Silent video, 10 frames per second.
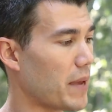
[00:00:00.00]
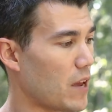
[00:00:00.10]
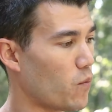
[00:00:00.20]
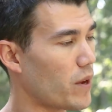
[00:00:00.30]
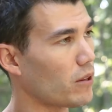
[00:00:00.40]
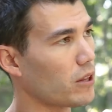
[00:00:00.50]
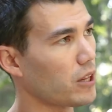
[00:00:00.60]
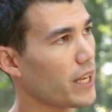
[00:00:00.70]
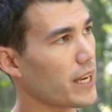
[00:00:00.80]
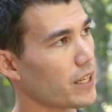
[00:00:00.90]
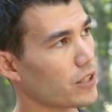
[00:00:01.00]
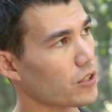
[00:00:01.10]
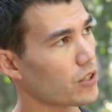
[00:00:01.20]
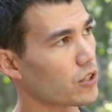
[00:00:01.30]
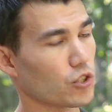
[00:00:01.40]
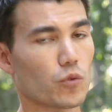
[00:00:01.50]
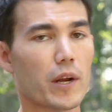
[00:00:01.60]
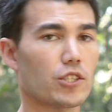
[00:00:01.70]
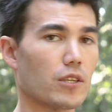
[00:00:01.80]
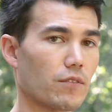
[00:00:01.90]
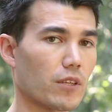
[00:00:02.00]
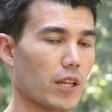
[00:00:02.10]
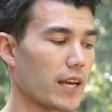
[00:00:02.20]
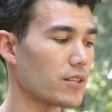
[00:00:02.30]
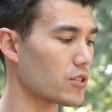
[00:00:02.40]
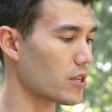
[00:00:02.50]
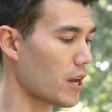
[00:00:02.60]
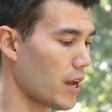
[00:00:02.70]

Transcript: it will lean the direction of the lens.